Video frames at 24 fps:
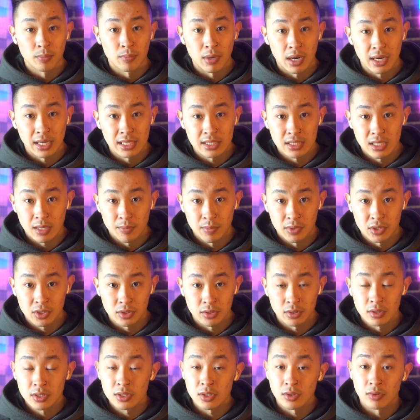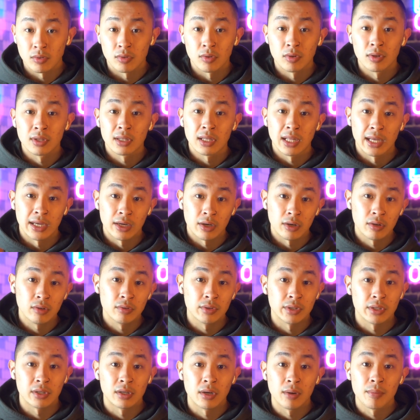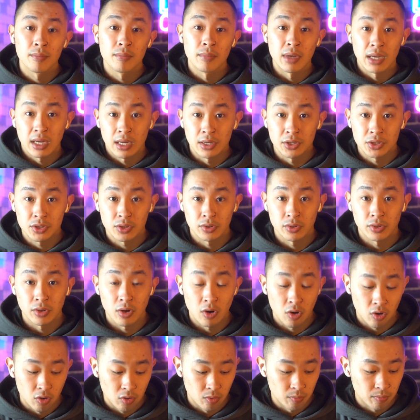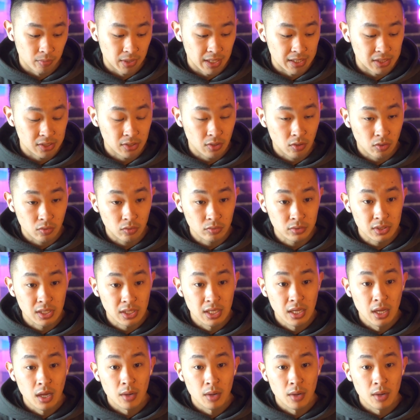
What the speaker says: body temperature. So like earlier, making sure your home gets cold,